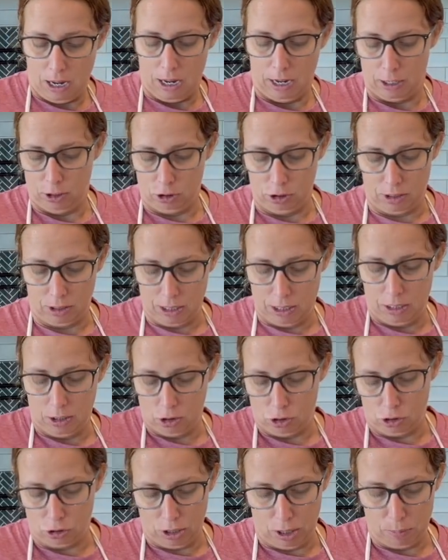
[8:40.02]
and just get it
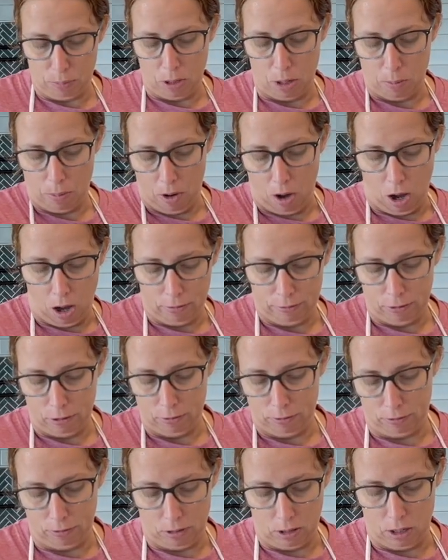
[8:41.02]
scraped up off
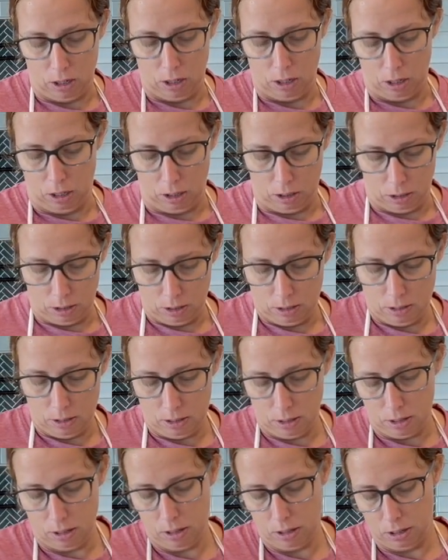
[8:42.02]
of the
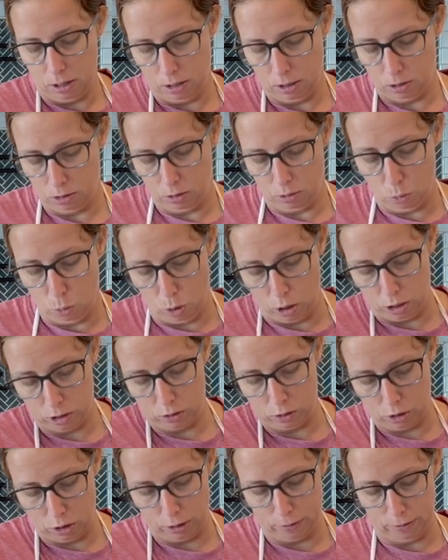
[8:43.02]
work
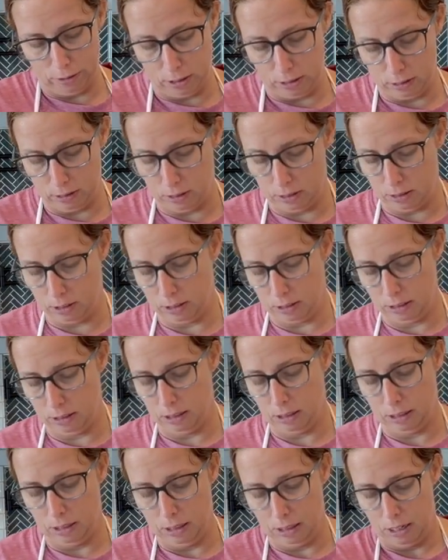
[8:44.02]
surface
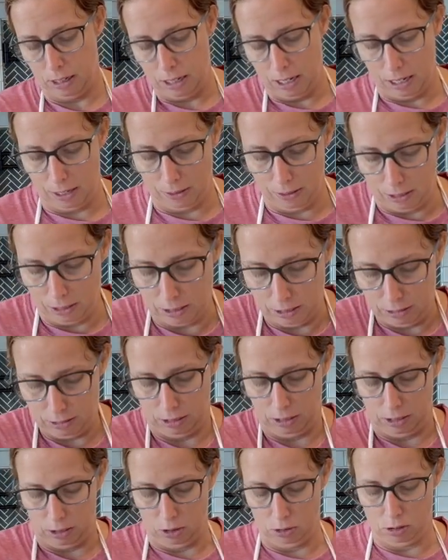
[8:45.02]
and then
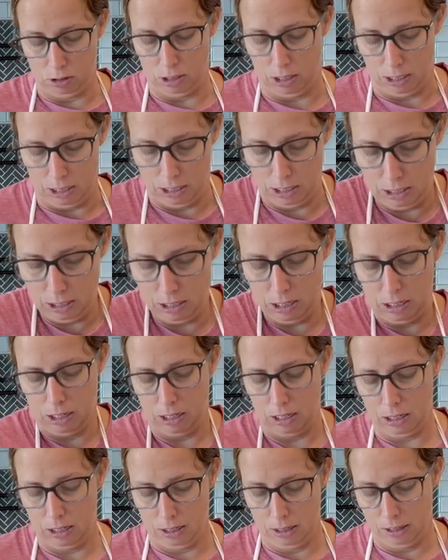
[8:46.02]
continue to knead.
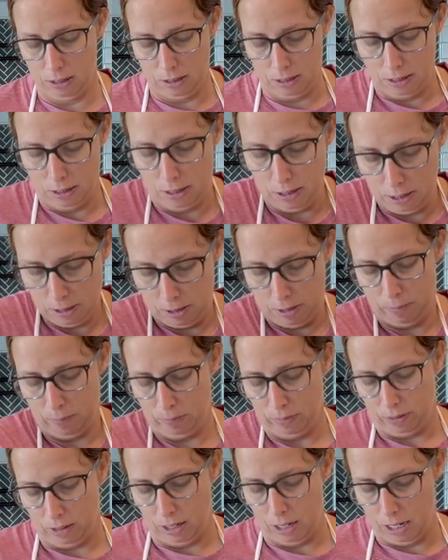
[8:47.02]

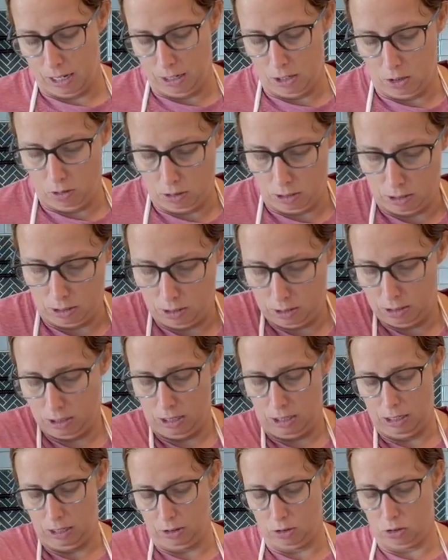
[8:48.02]
And you can
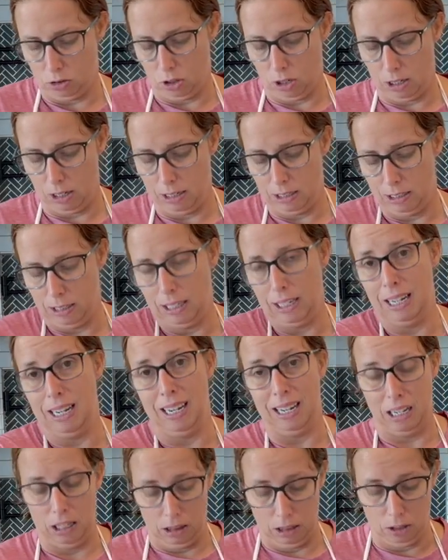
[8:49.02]
see it's starting to
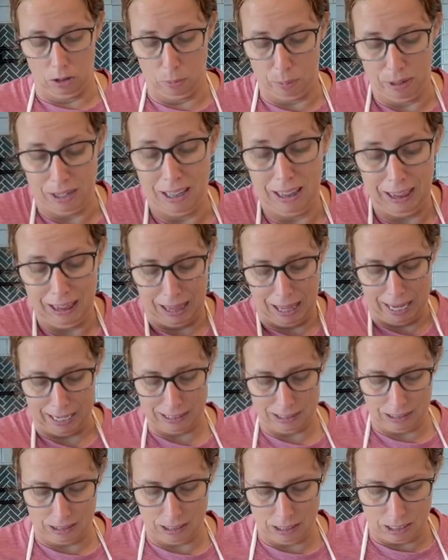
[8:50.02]
get a little bit
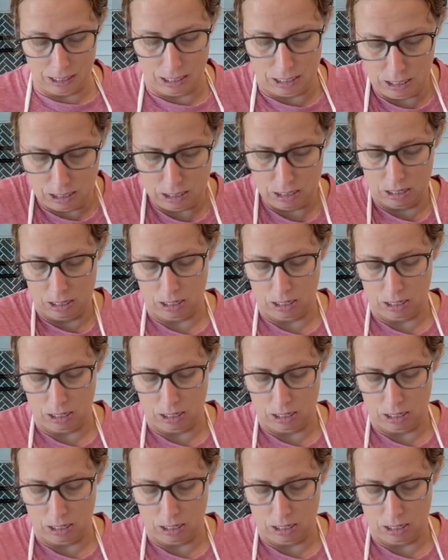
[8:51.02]
less sticky.